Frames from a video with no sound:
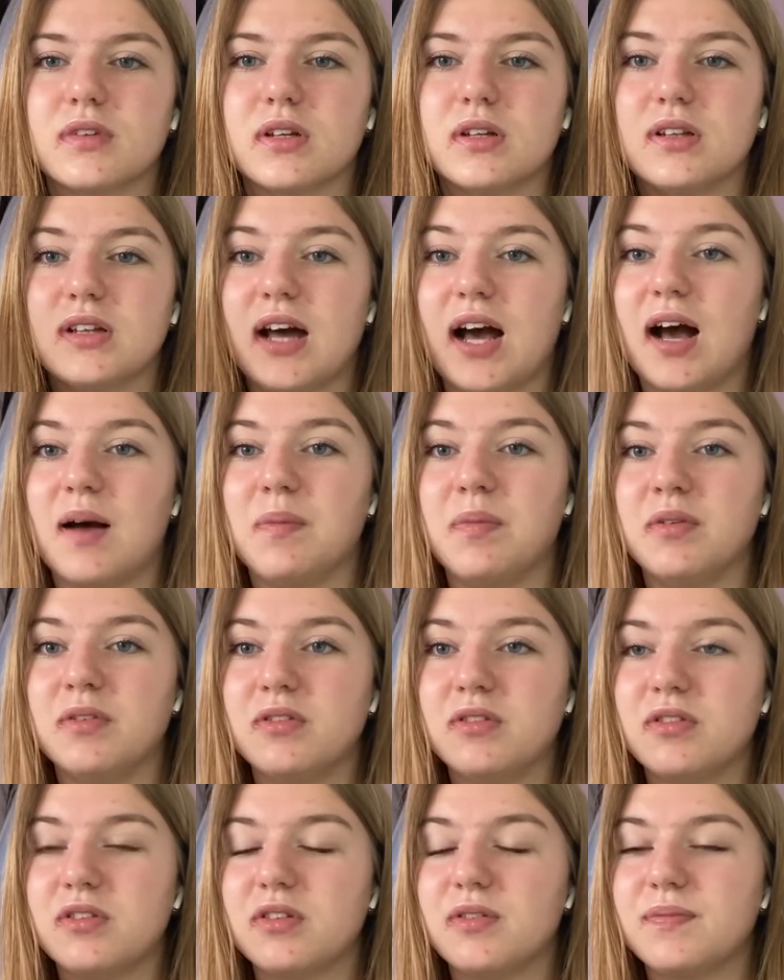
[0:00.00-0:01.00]
that
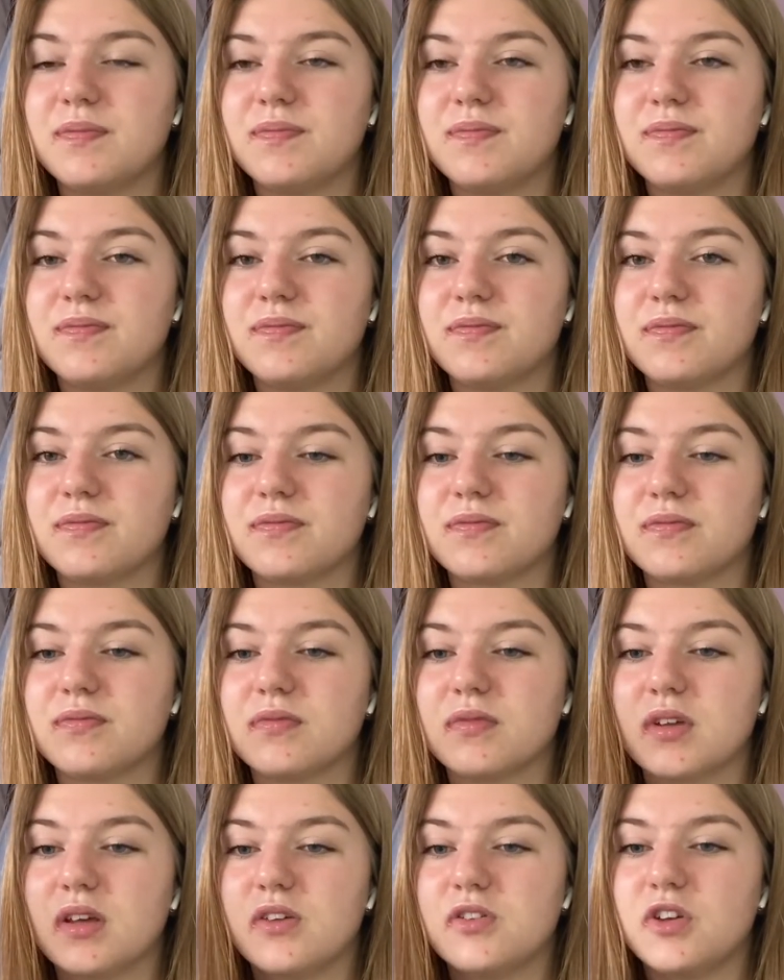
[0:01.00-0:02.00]
happens.
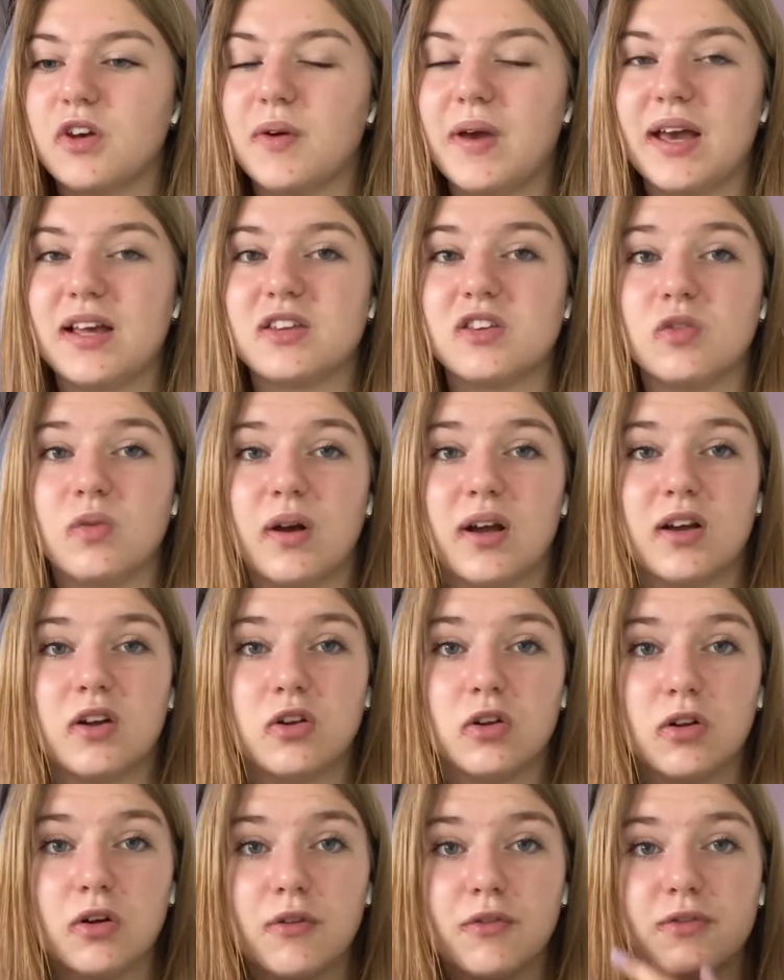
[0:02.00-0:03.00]
So he has to wear
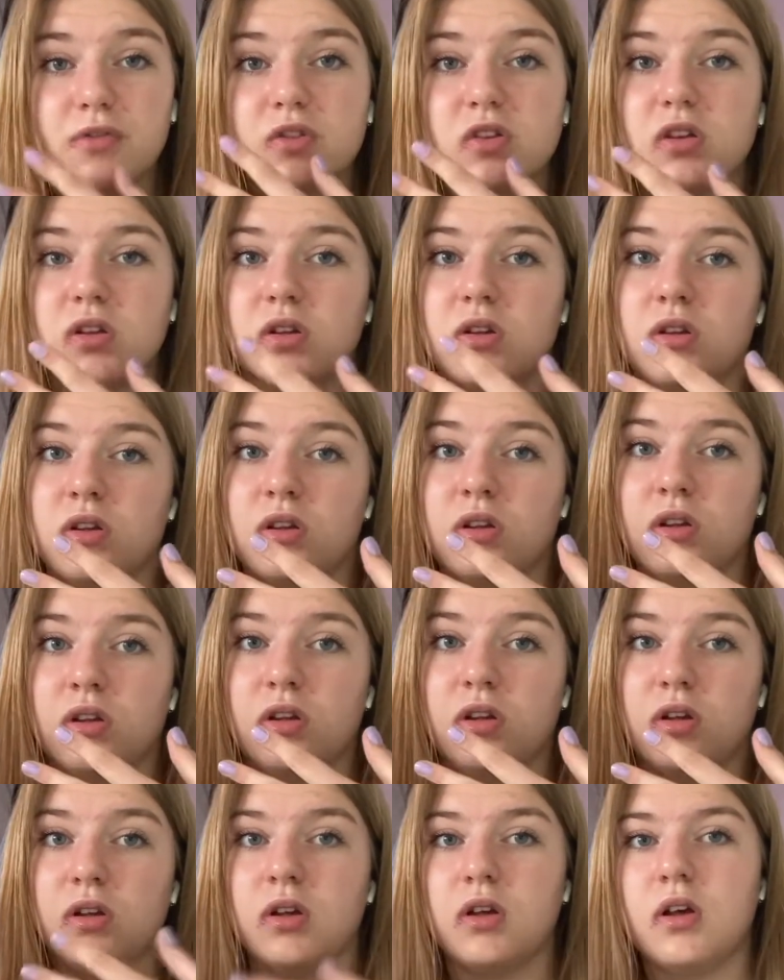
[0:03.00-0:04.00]
gloves,
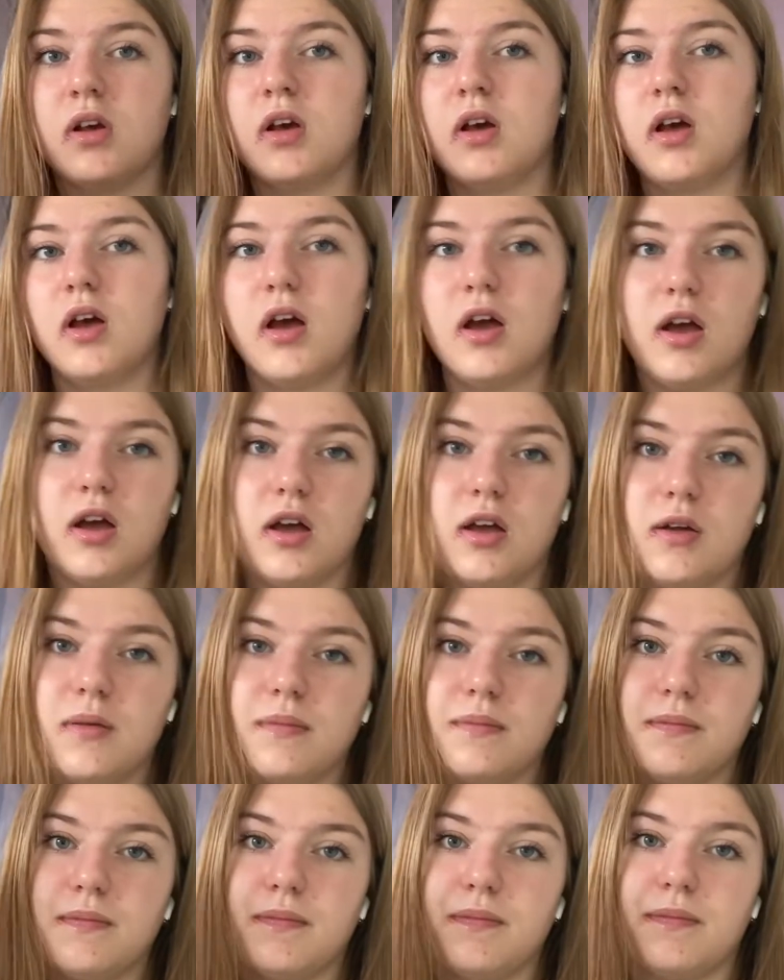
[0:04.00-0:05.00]

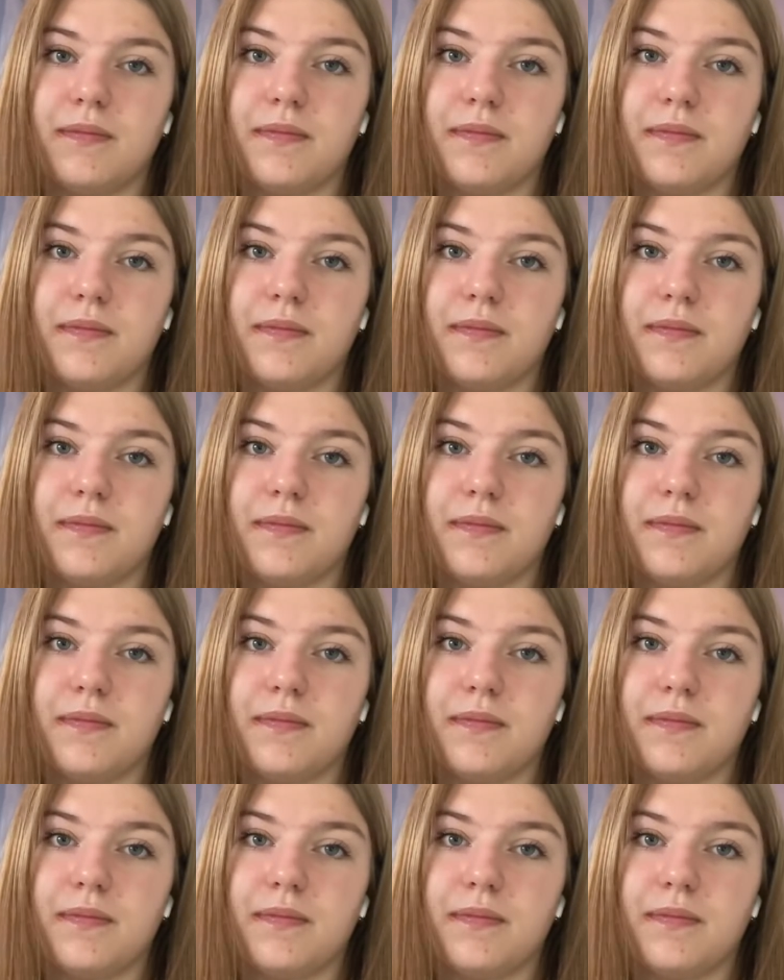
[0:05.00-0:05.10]
um,